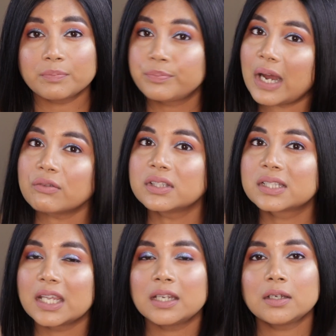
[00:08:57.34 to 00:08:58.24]
brown
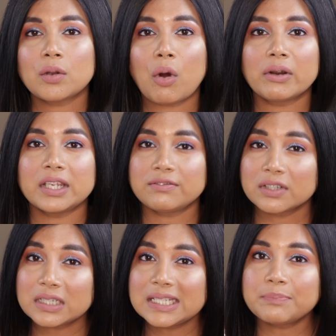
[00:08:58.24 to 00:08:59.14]
skin or
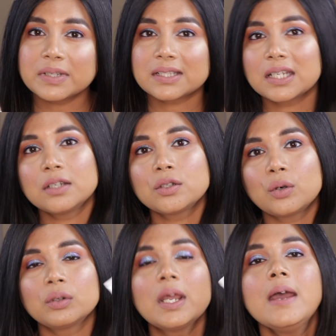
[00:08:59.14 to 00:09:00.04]
even deeper skin
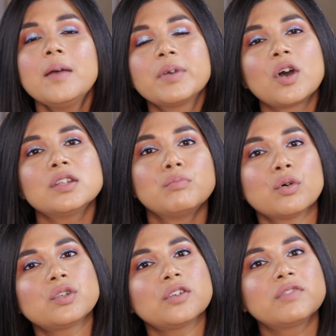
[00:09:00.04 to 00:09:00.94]
tone, because
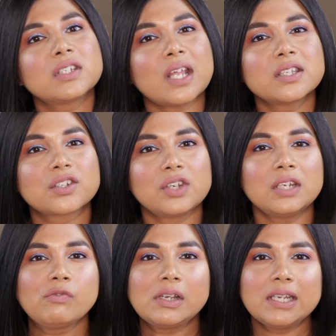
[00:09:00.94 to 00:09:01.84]
most of the
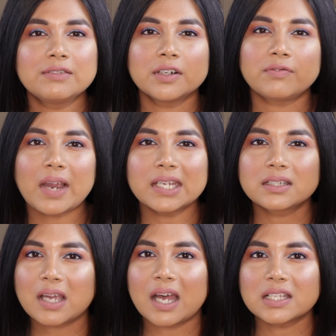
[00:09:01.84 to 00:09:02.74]
sunscreen will leave a
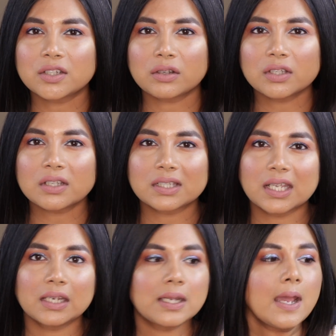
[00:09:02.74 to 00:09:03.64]
white cast on your
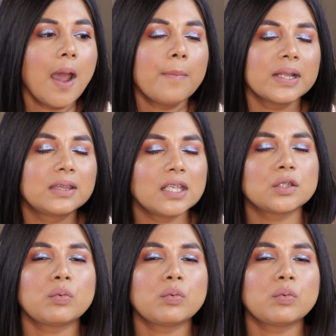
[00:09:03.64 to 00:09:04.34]
skin. But this